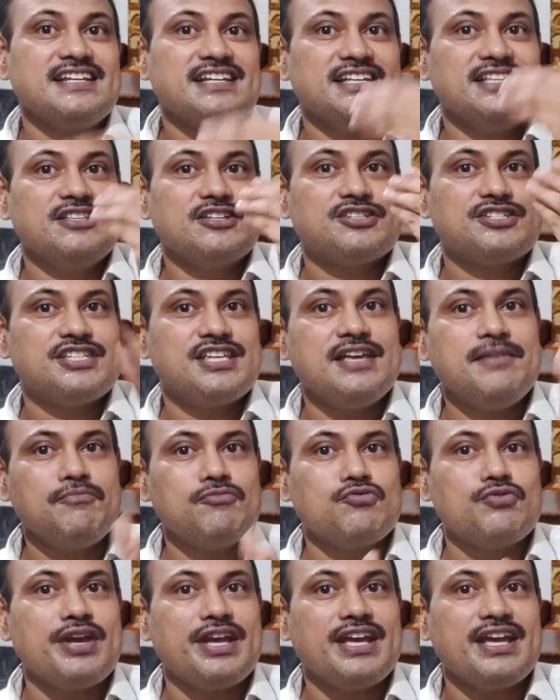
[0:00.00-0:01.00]
In the
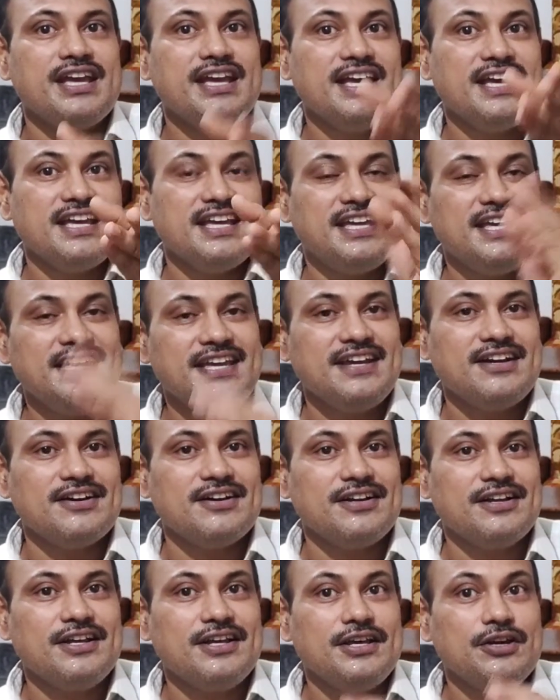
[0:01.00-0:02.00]
same way here,
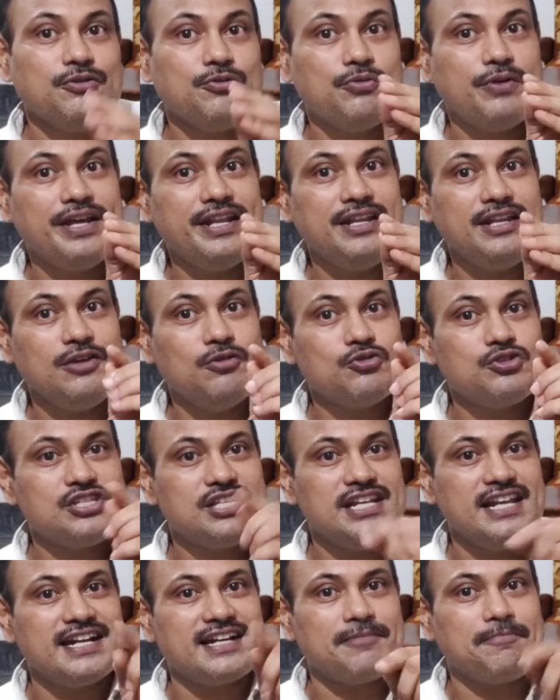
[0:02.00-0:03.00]
when you
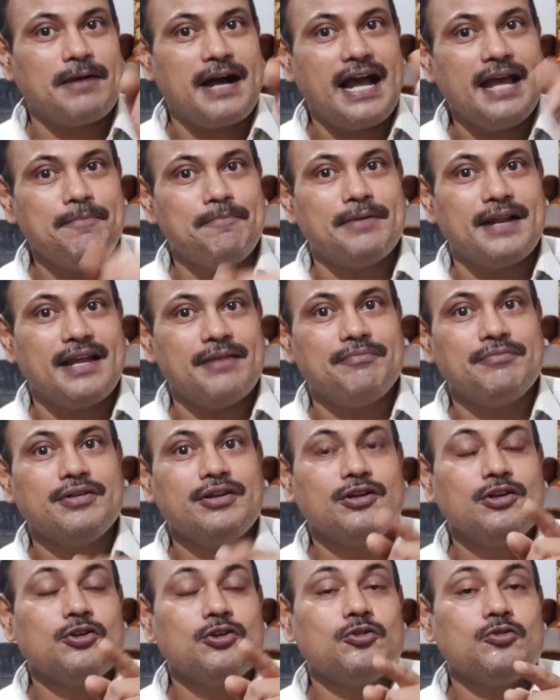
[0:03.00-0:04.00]
select phi
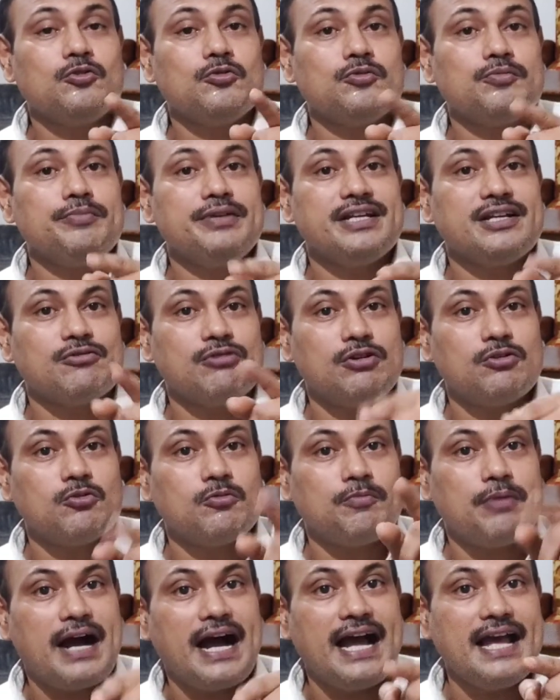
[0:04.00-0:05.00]
prime to be equal
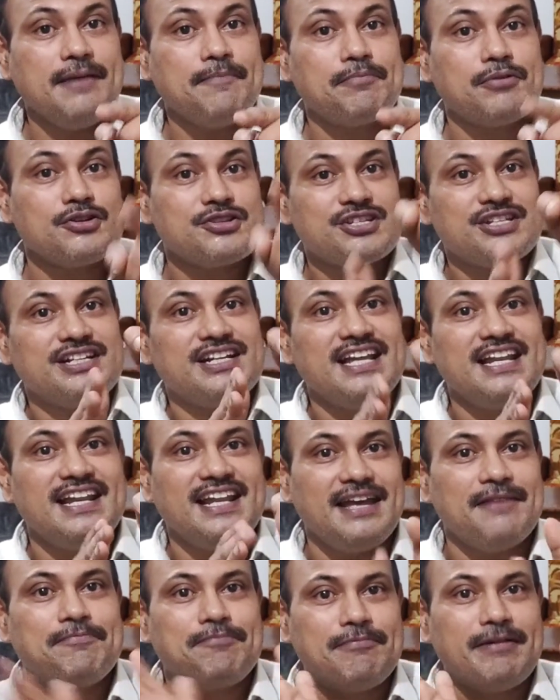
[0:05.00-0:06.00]
to phi plus
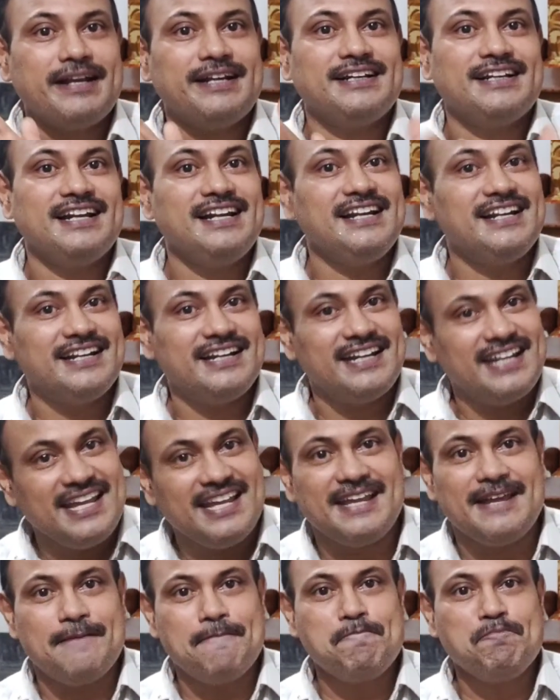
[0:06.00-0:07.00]
del F by del
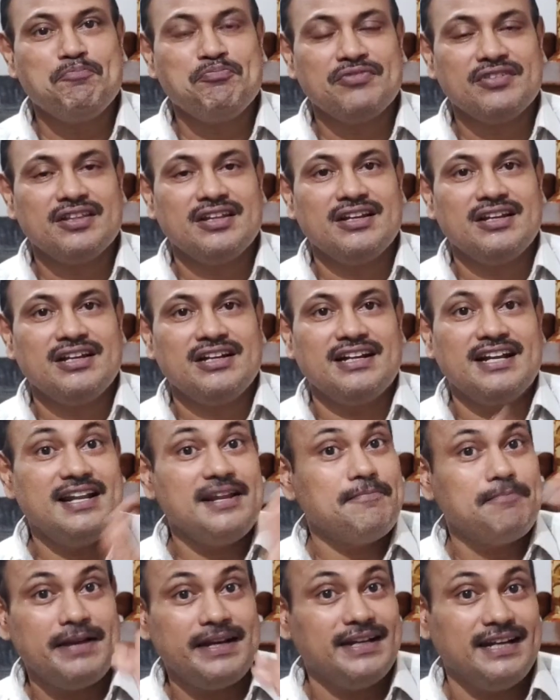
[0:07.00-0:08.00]
T, del
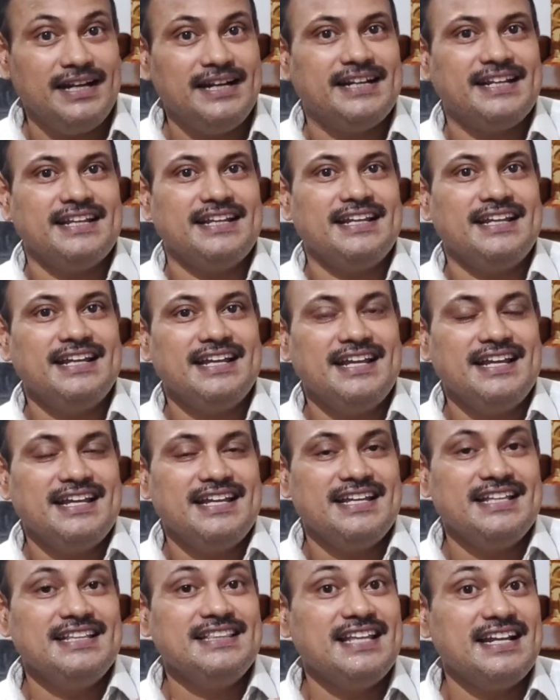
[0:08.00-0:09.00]
F by del T,
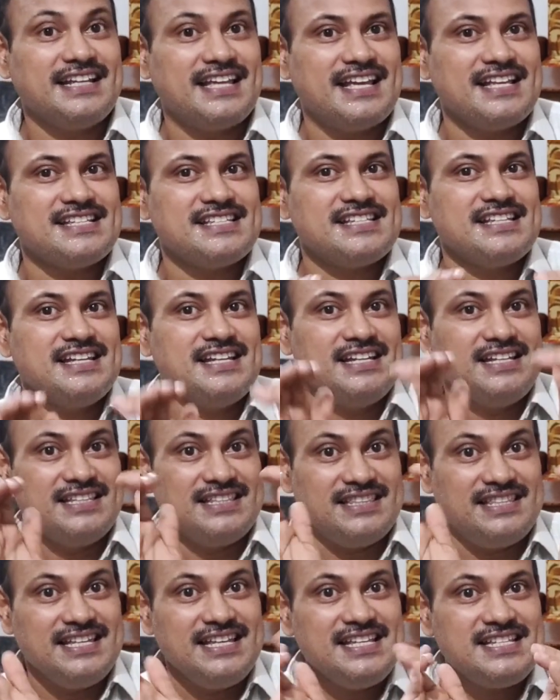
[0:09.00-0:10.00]
in that case
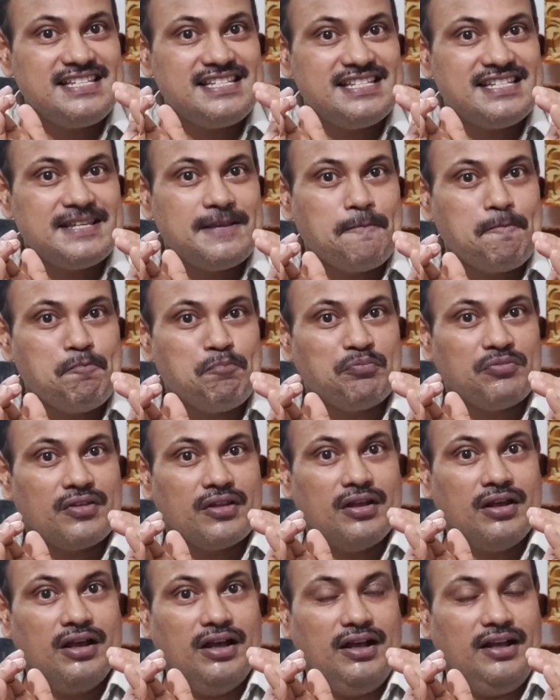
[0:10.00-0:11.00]
this
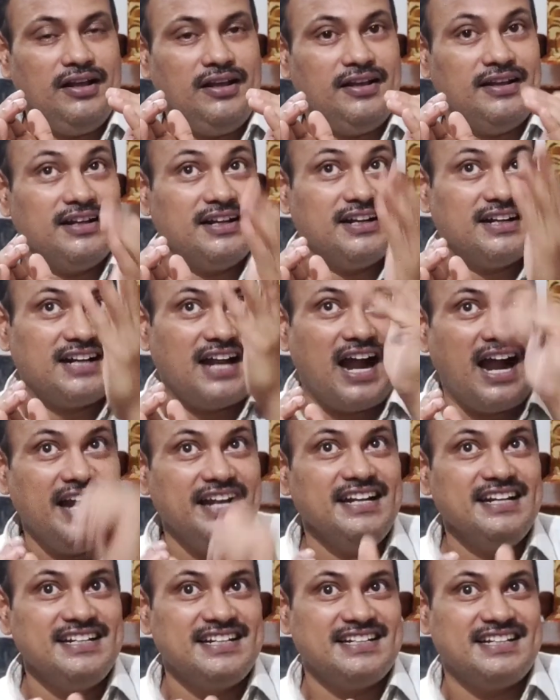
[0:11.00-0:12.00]

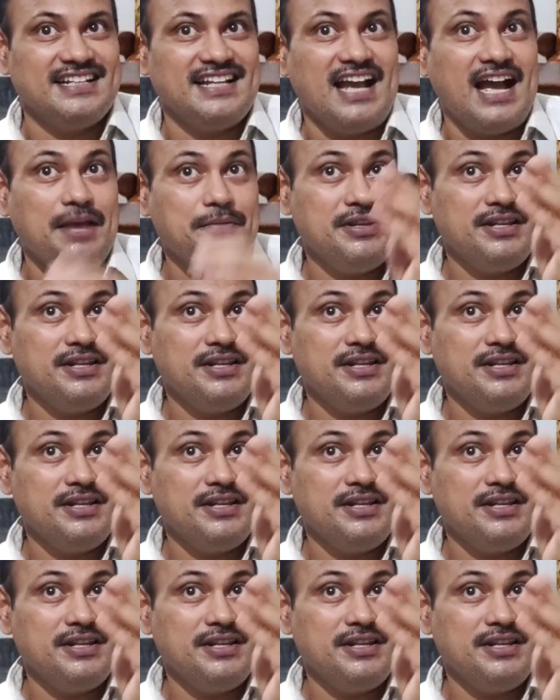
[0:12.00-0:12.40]
identity